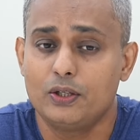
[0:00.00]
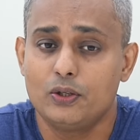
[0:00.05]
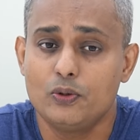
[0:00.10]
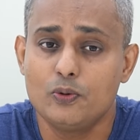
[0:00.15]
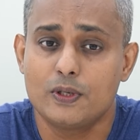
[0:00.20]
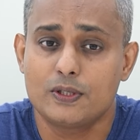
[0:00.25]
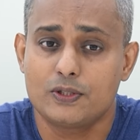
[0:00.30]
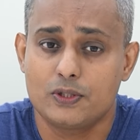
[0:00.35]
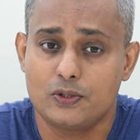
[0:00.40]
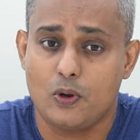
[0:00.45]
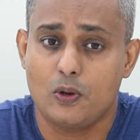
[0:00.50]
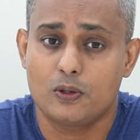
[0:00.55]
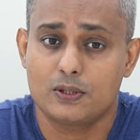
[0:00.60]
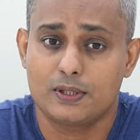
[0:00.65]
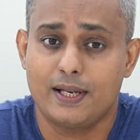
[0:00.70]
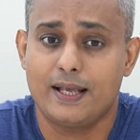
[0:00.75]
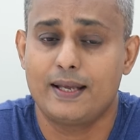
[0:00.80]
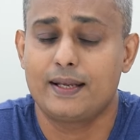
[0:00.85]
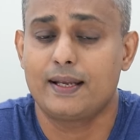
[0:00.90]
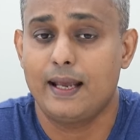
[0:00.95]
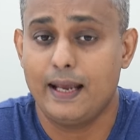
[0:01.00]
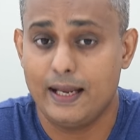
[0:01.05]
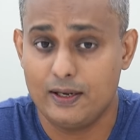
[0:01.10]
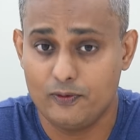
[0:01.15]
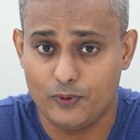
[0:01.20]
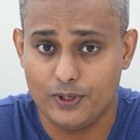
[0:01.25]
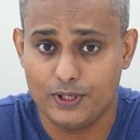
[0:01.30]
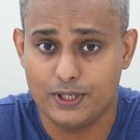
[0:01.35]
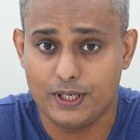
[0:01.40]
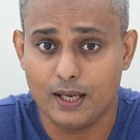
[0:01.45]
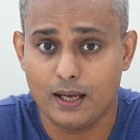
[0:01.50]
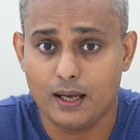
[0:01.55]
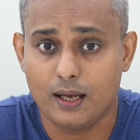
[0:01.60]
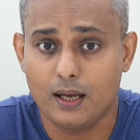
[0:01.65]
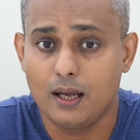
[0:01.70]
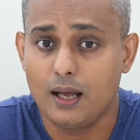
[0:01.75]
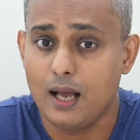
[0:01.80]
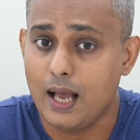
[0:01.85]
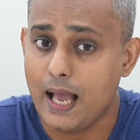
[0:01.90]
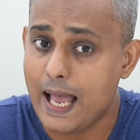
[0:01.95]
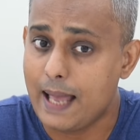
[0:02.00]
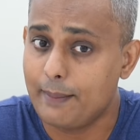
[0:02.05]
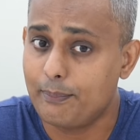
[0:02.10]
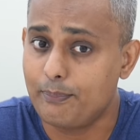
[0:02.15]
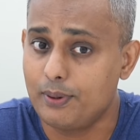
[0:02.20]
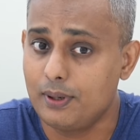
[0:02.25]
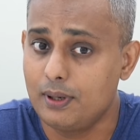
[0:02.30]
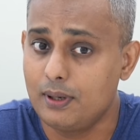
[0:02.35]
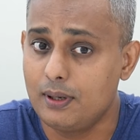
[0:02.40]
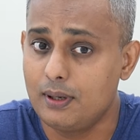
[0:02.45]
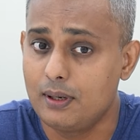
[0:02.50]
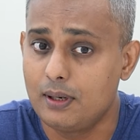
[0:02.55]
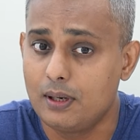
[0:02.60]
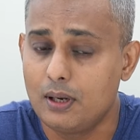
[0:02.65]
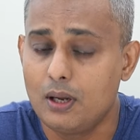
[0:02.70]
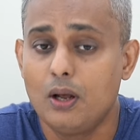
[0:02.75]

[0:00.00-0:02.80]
US stocks like Nvidia, Apple,